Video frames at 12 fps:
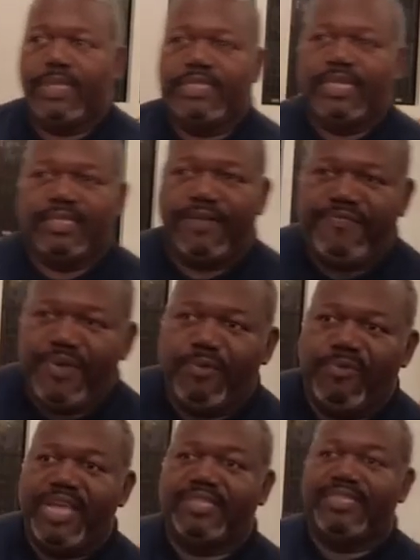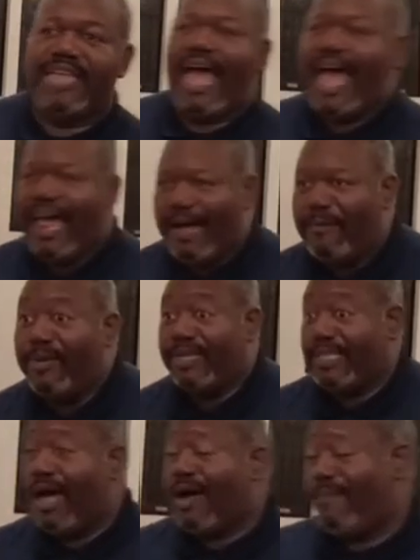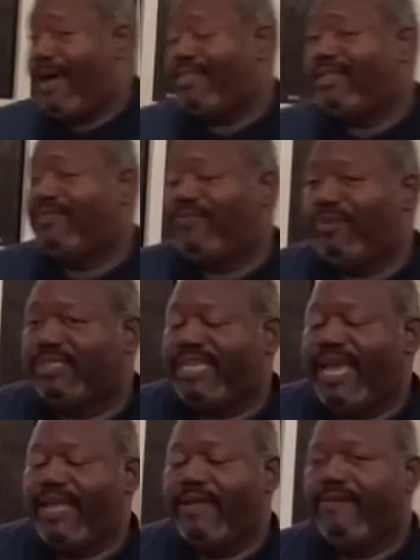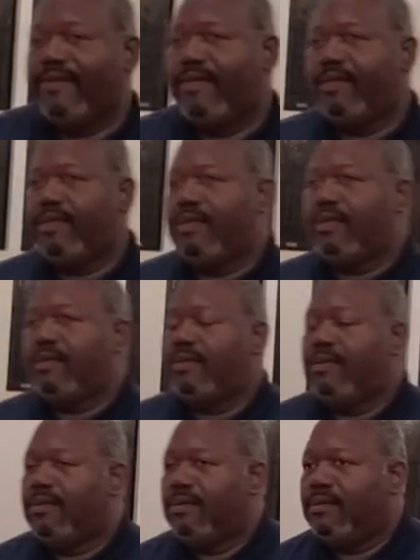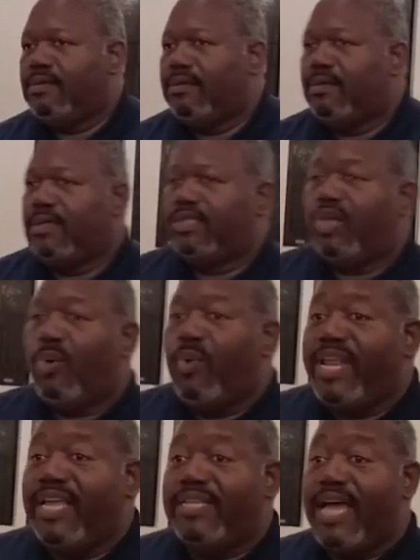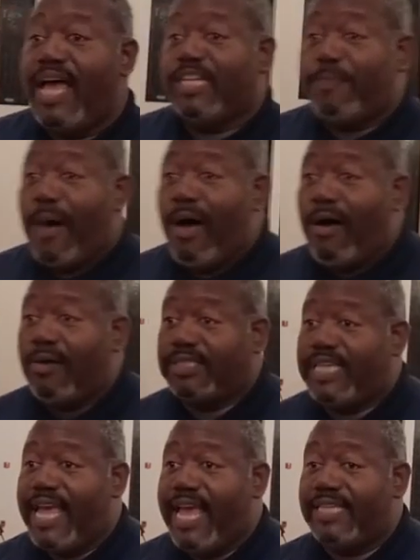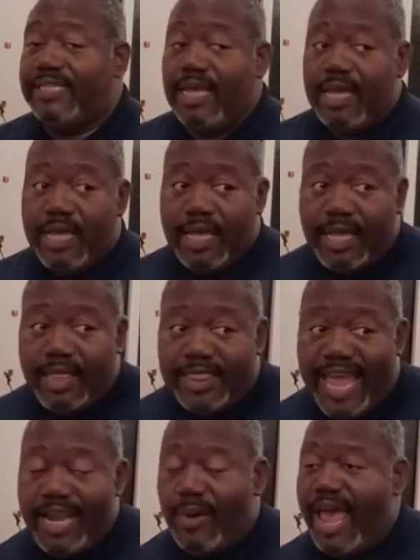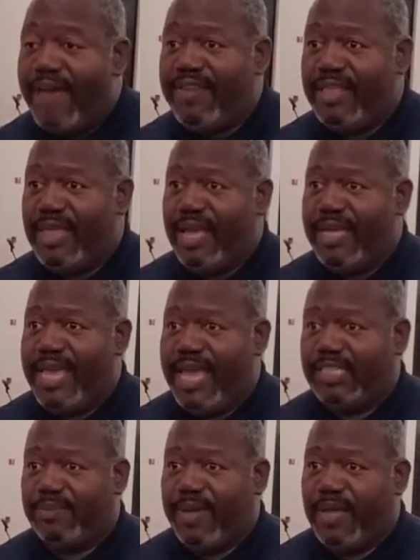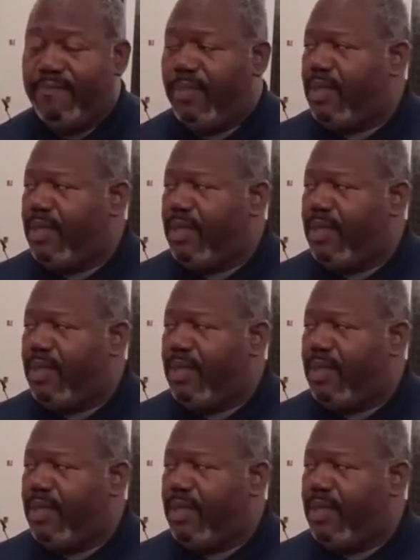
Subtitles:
There's a few reasons. I want to talk about this for a second. So what he does, Paul says, they don't have anything against me.